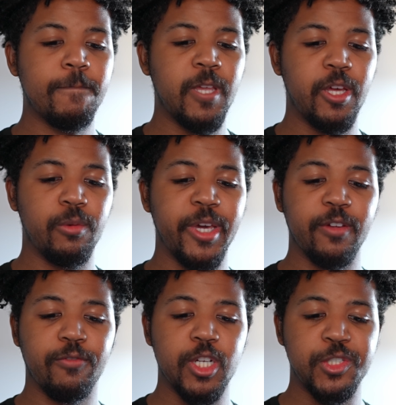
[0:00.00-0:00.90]
it'll make it
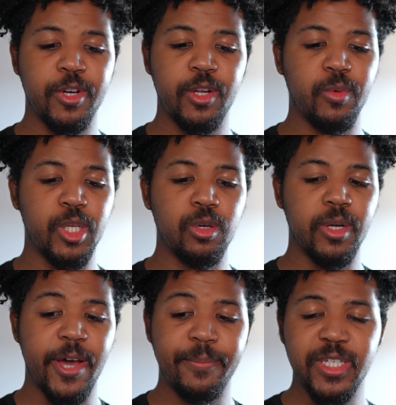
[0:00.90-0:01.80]
frustrating when you're
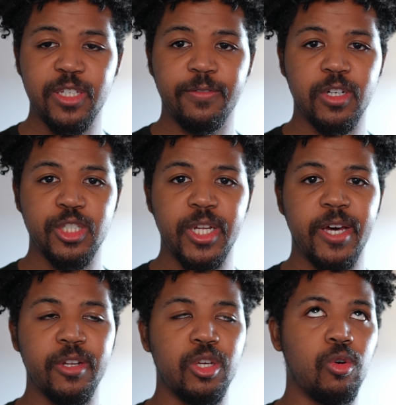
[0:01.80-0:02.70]
now missing
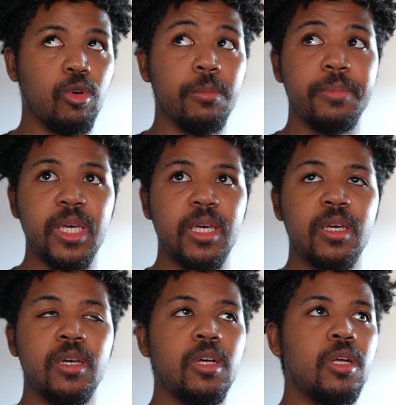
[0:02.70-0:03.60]
functionality. Or B,
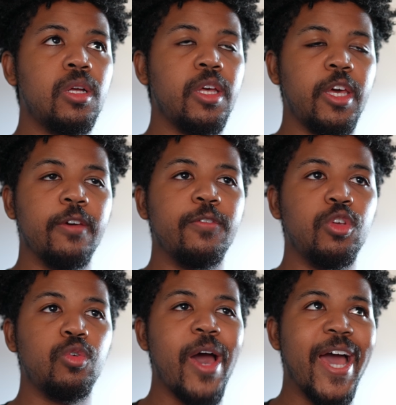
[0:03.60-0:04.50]
if
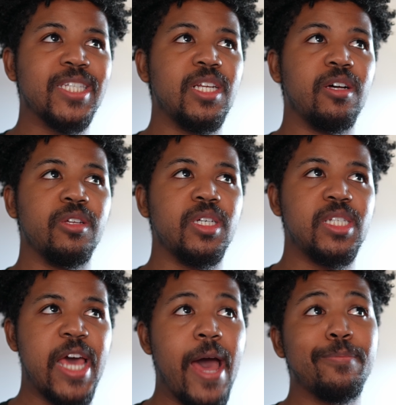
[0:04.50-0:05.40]
you accidentally
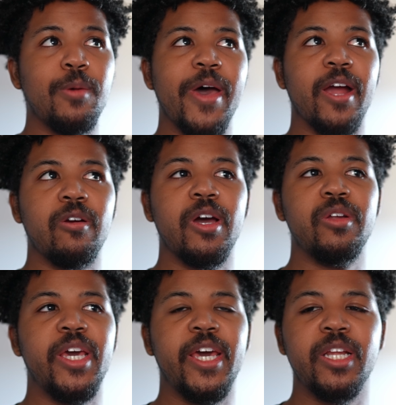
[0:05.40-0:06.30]
tap the
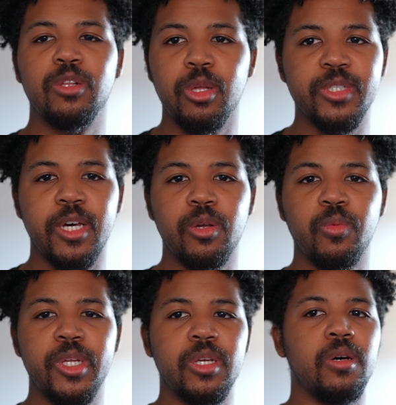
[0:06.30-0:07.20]
background and close out your
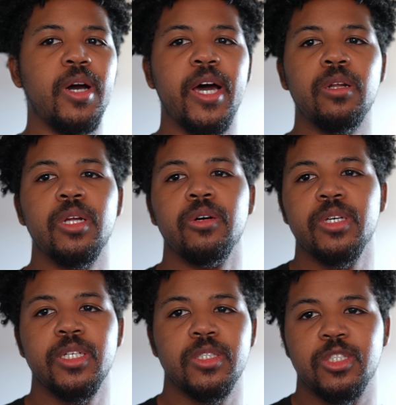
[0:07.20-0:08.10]
window, I don't know.
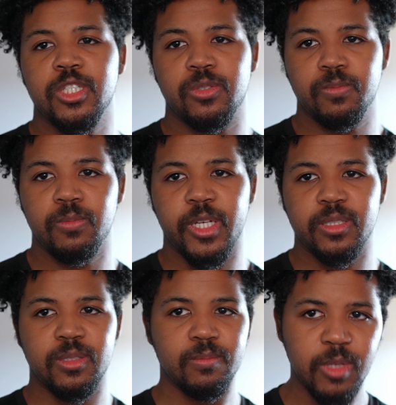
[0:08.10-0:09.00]
It's just like
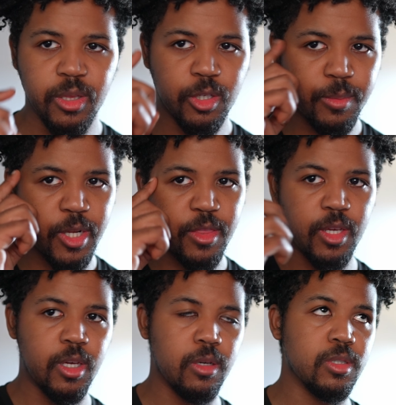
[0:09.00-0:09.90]
a little bit of
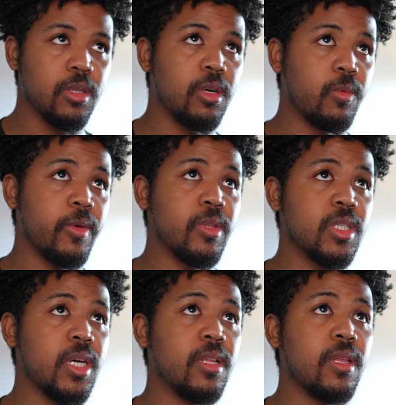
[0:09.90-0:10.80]
thinking goes a long way with this
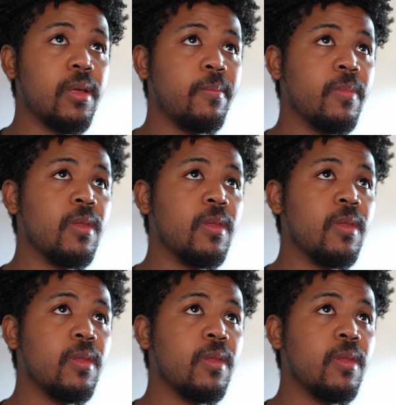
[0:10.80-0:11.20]
kind of thing.